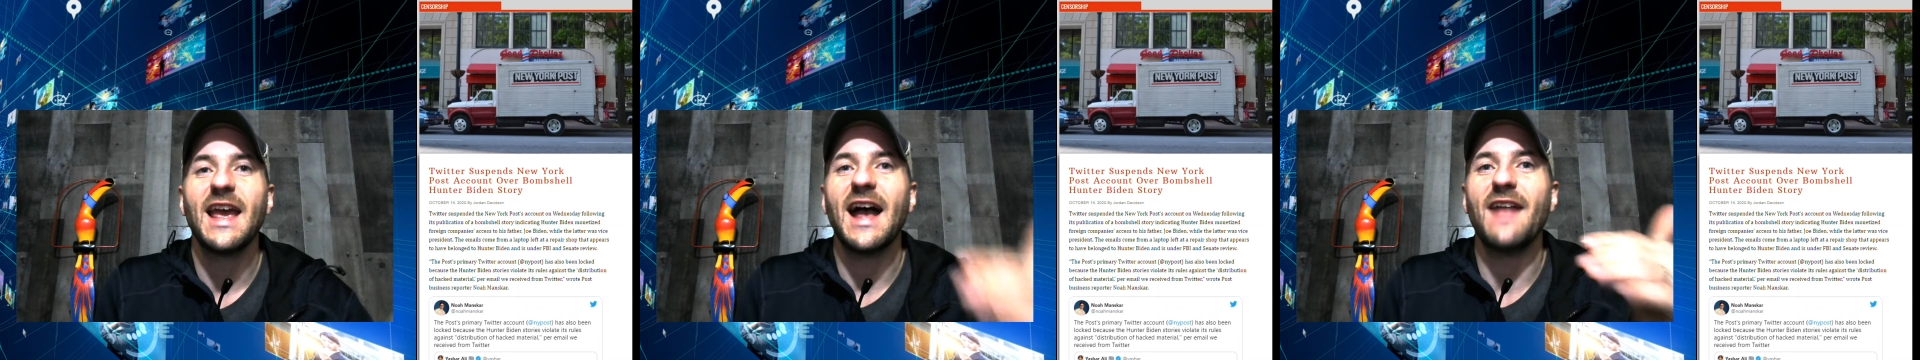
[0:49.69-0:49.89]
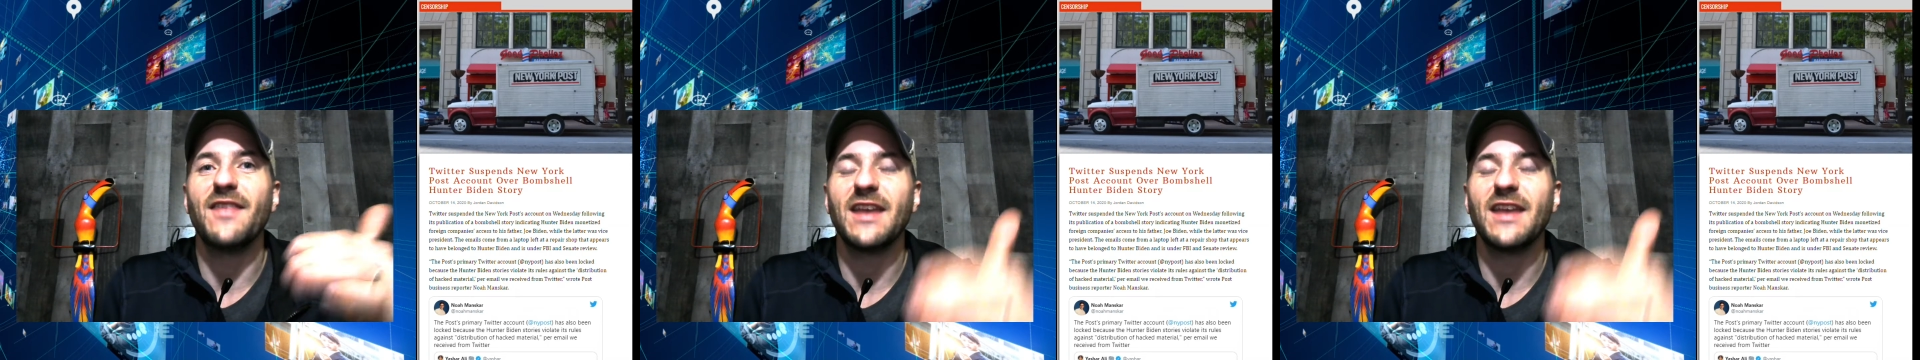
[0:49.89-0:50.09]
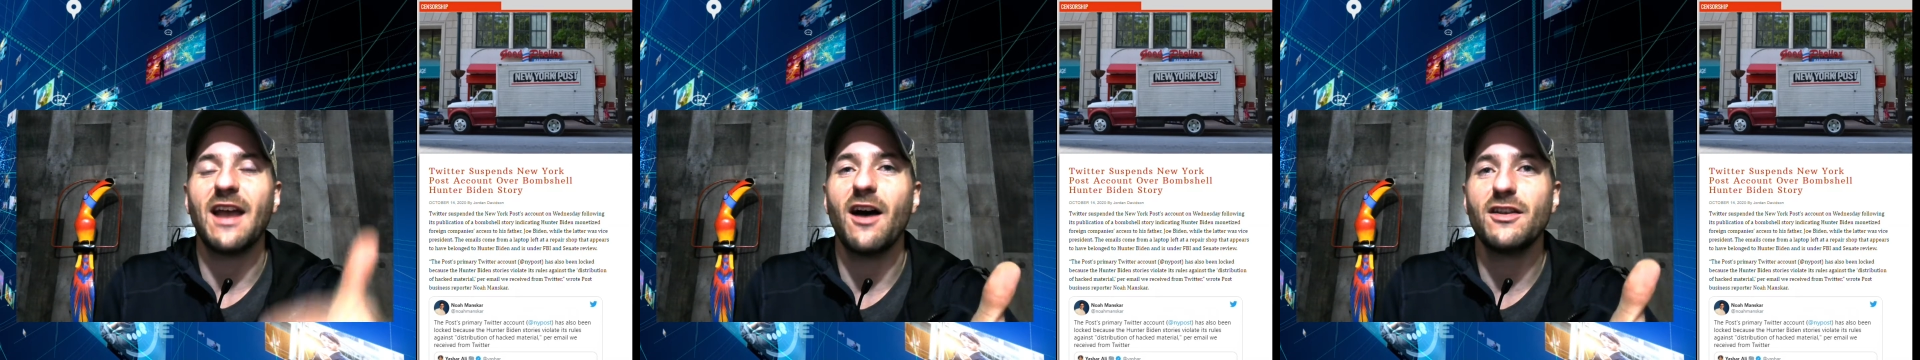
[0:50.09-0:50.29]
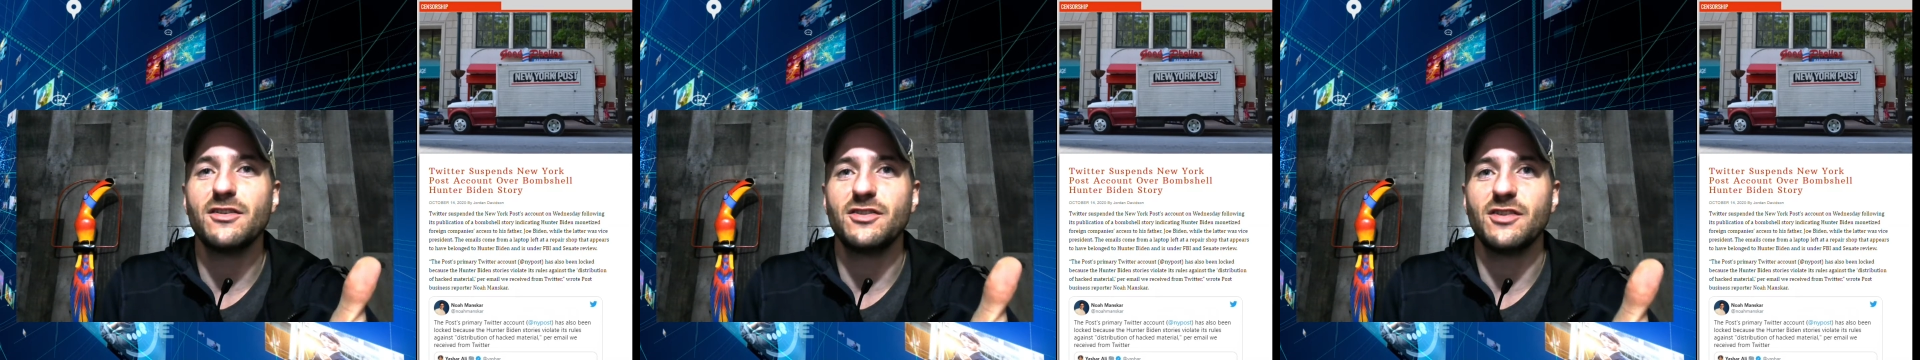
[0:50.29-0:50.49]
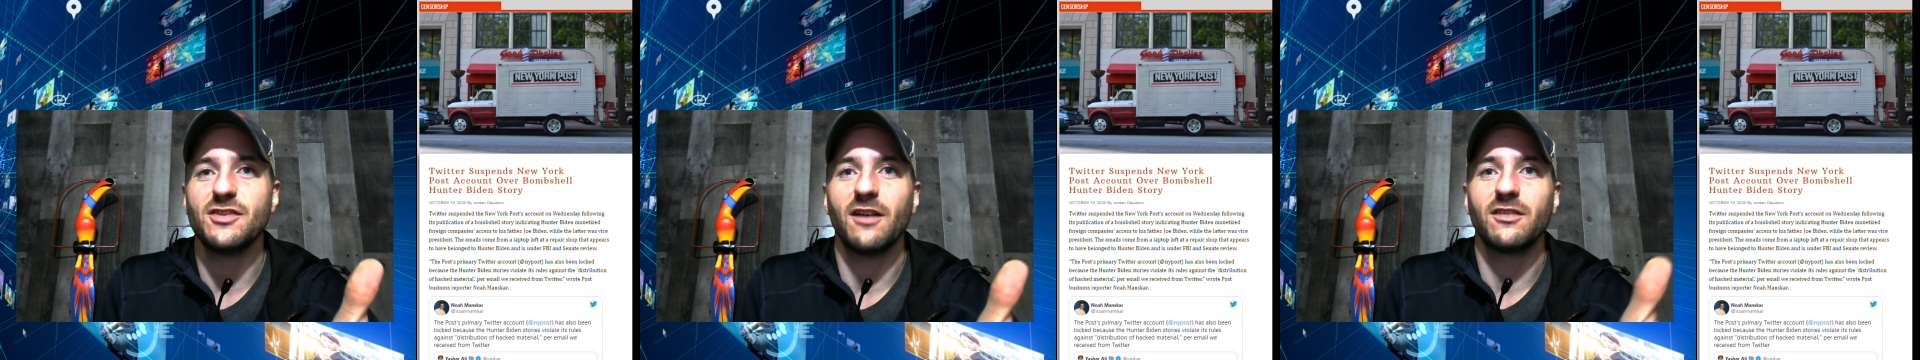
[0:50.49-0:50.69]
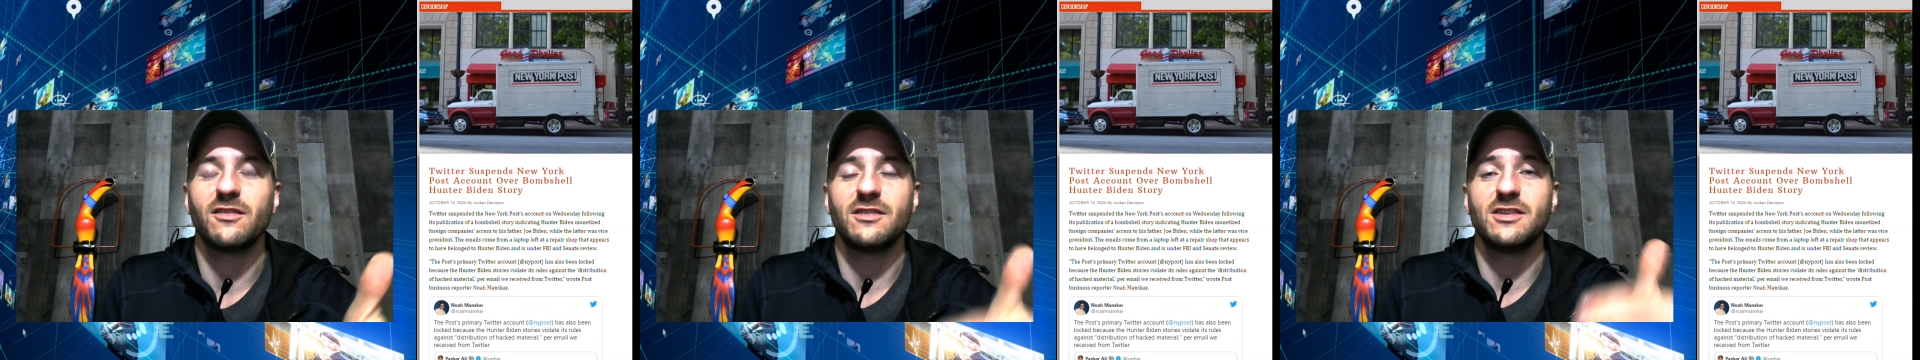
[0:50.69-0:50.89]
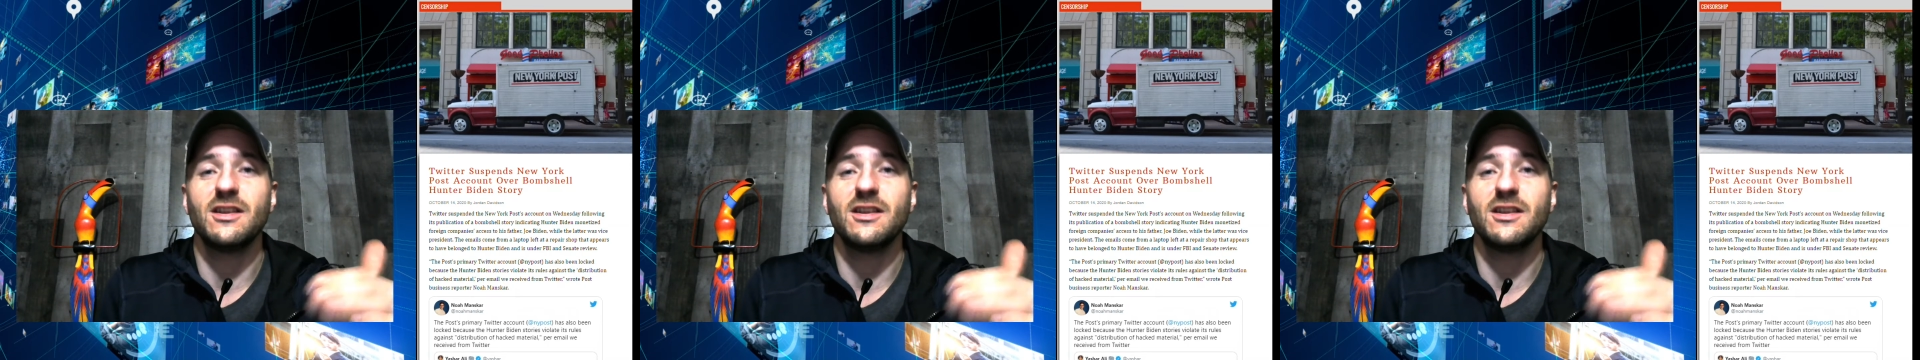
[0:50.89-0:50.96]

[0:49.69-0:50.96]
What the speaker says: and the unjust.